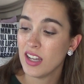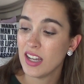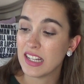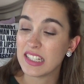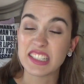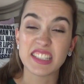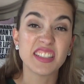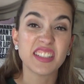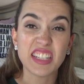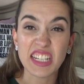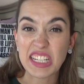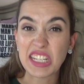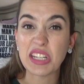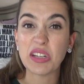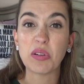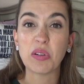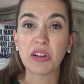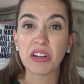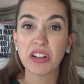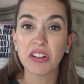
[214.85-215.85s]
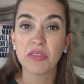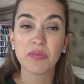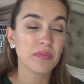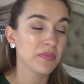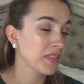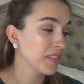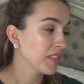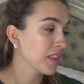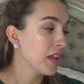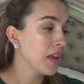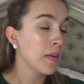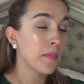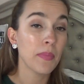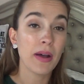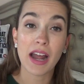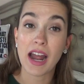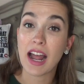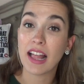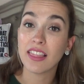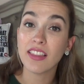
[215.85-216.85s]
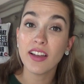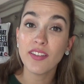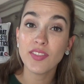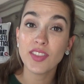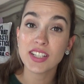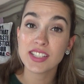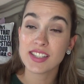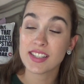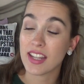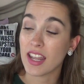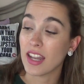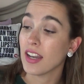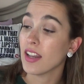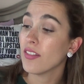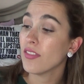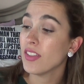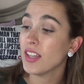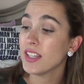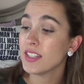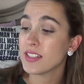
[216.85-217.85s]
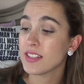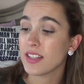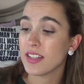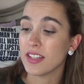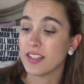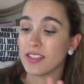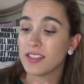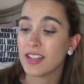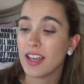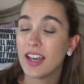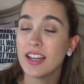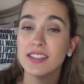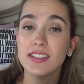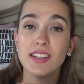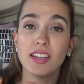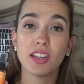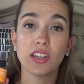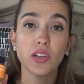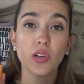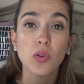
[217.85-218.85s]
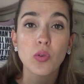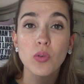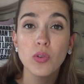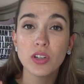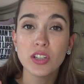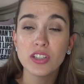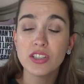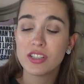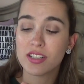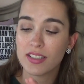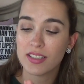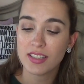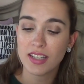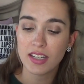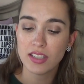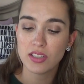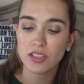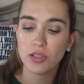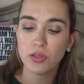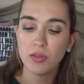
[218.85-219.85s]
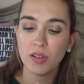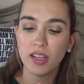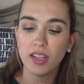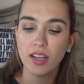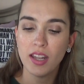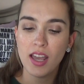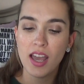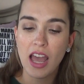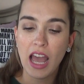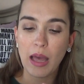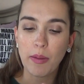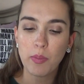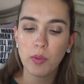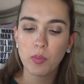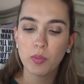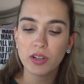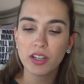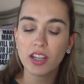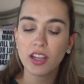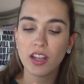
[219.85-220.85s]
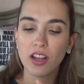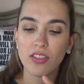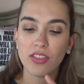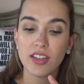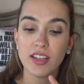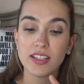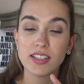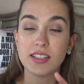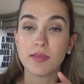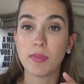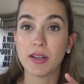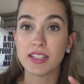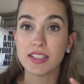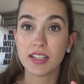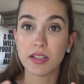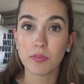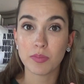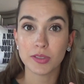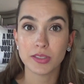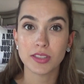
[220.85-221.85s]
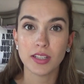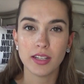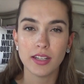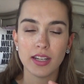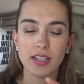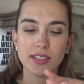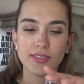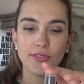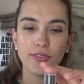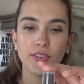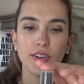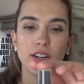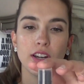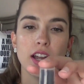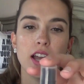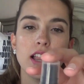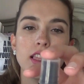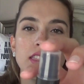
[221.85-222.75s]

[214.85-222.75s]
sticky oil. But I love the scent of this. This has like an orange scent to it. I've been working on this in my Sample Sundays for a